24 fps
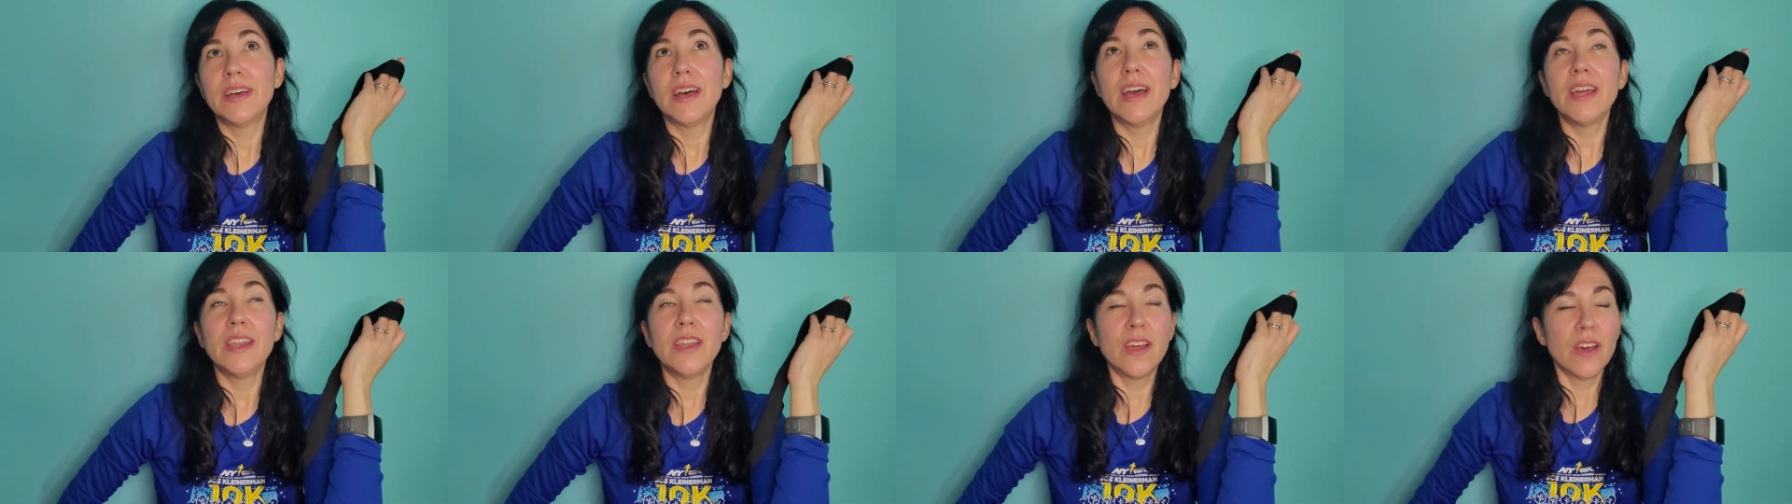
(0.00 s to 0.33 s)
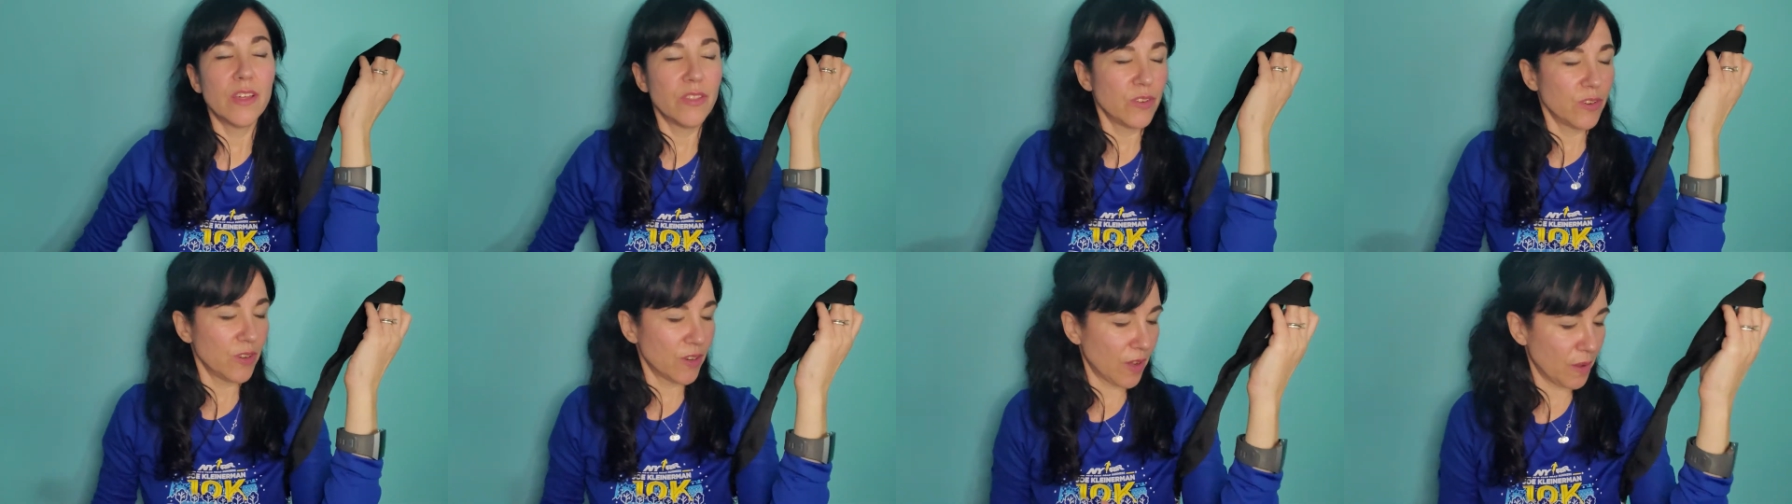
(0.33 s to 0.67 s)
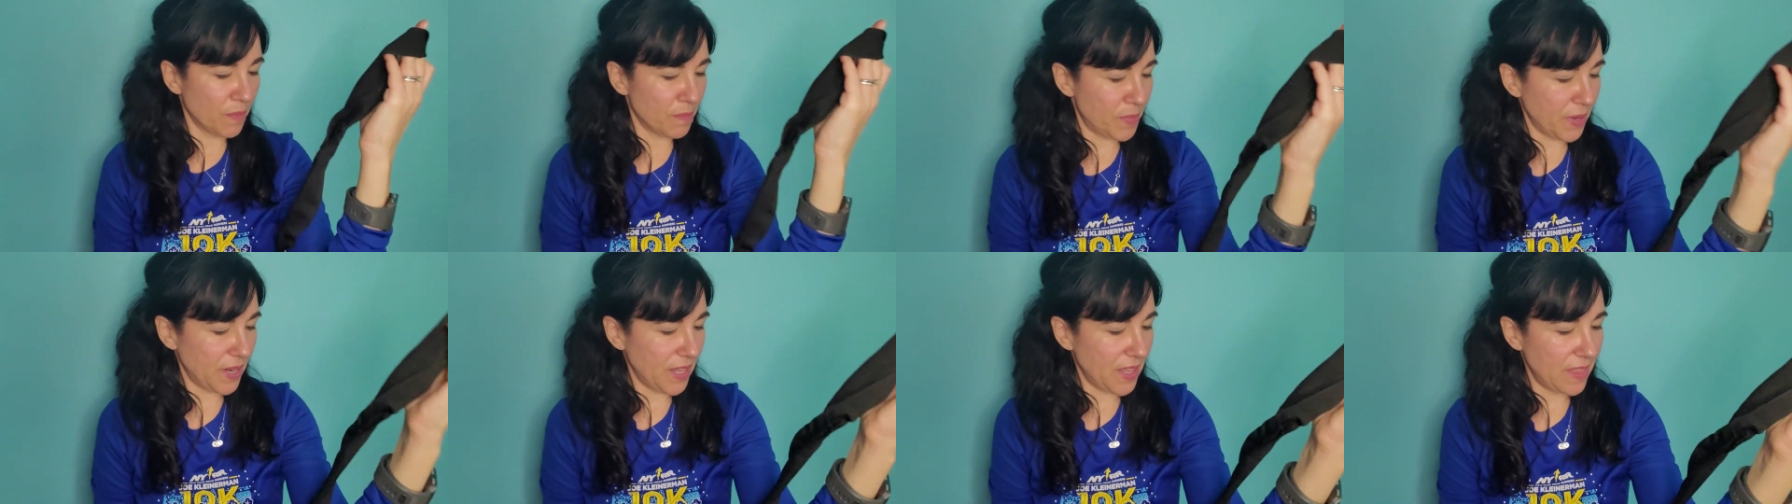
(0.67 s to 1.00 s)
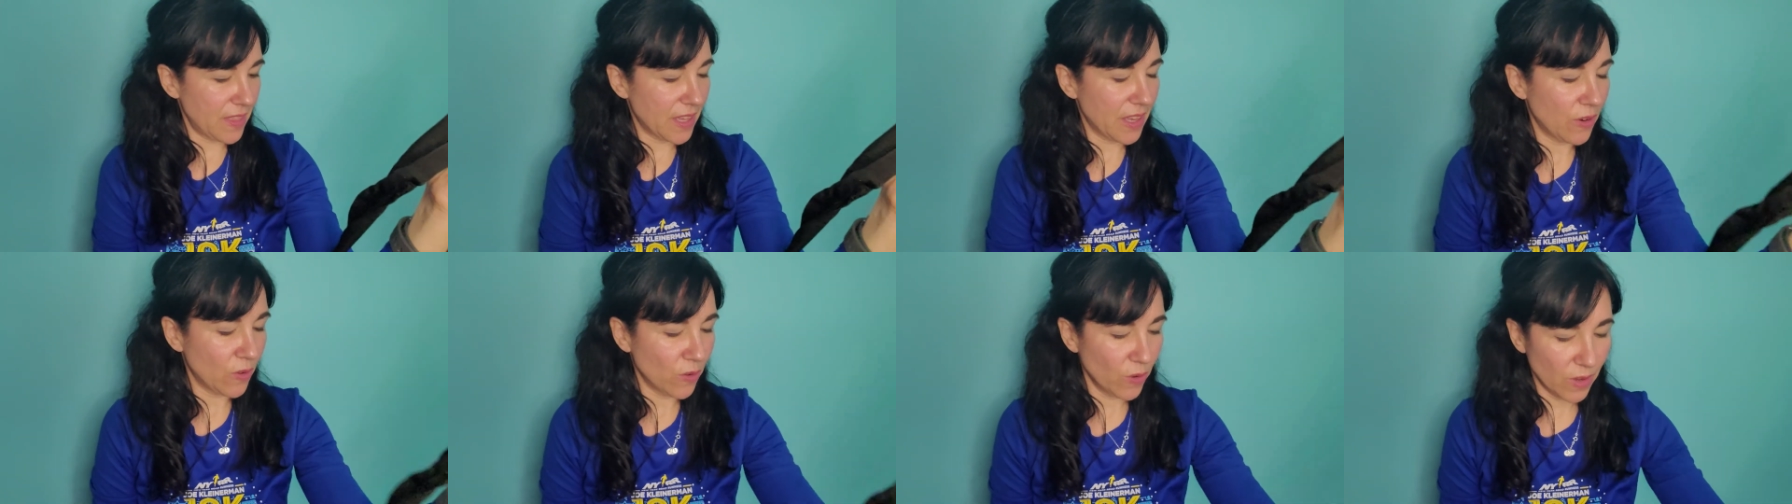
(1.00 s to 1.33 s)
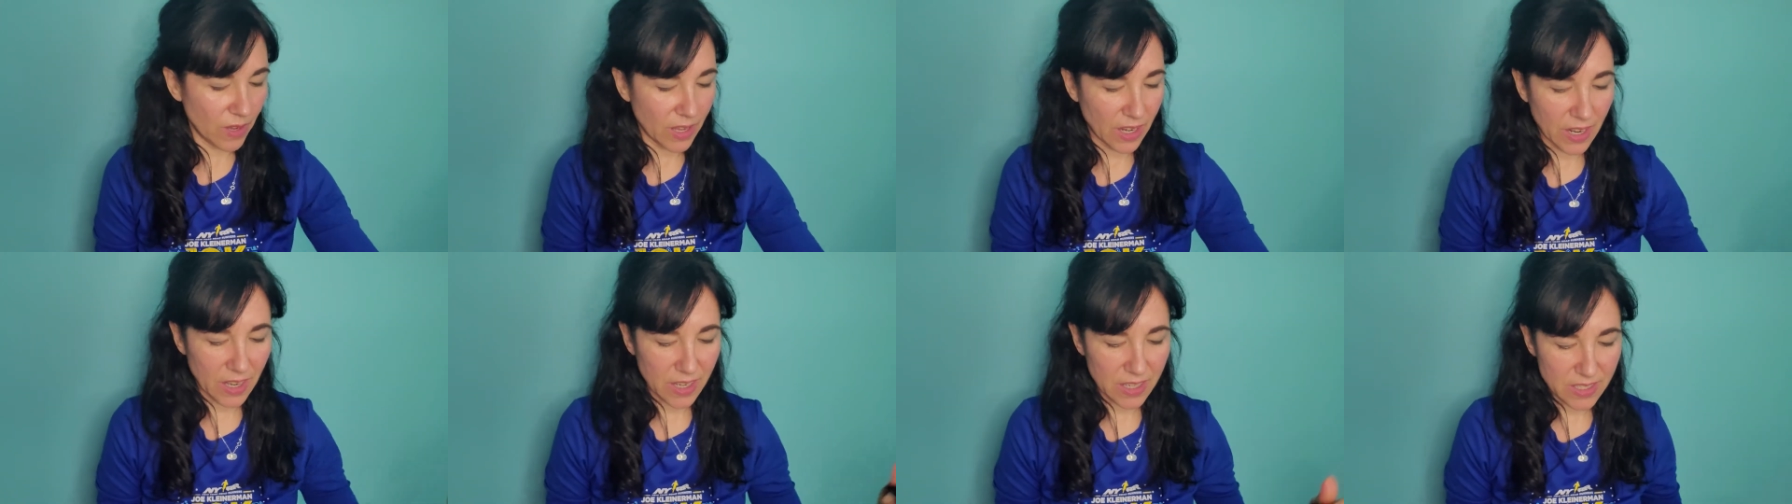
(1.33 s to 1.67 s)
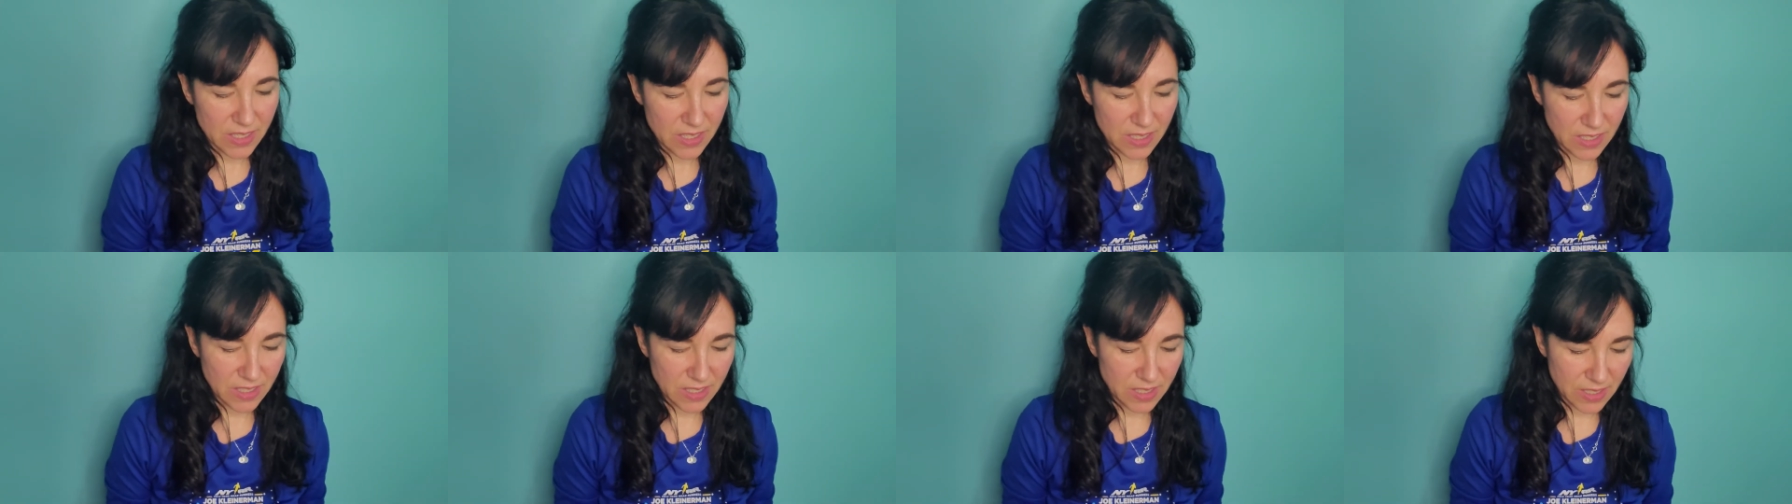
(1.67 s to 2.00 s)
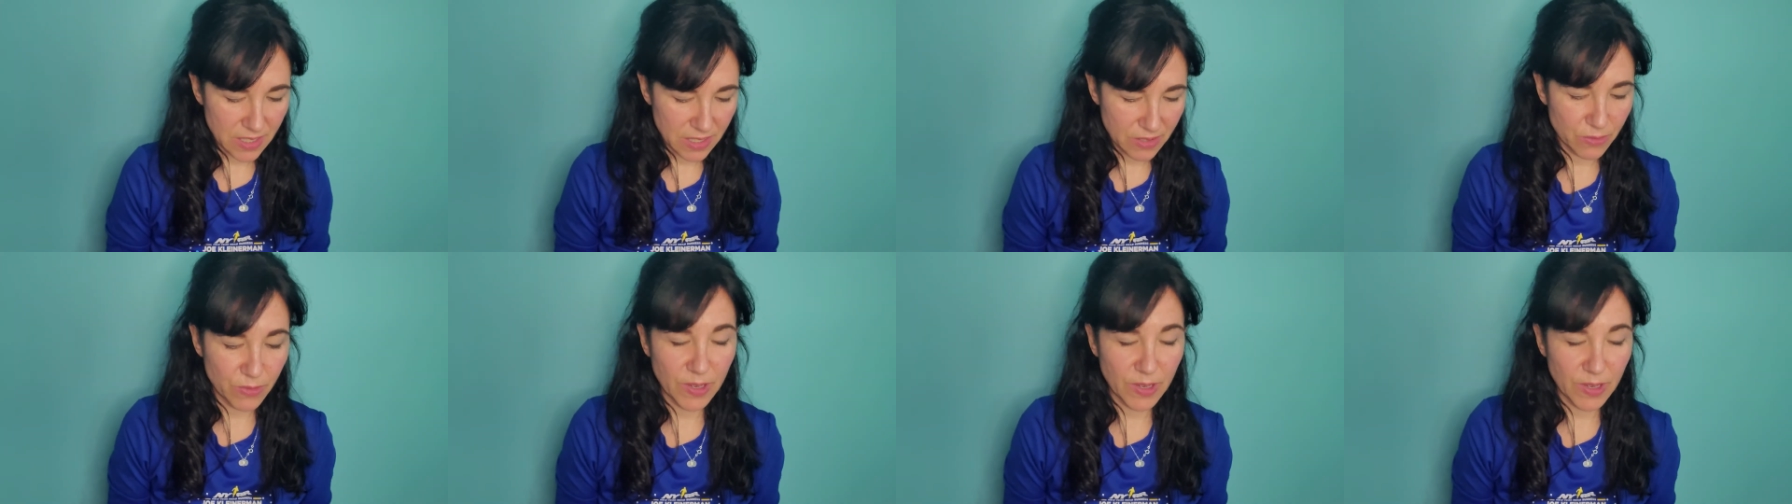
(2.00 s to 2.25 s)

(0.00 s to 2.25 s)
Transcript: another company that organizes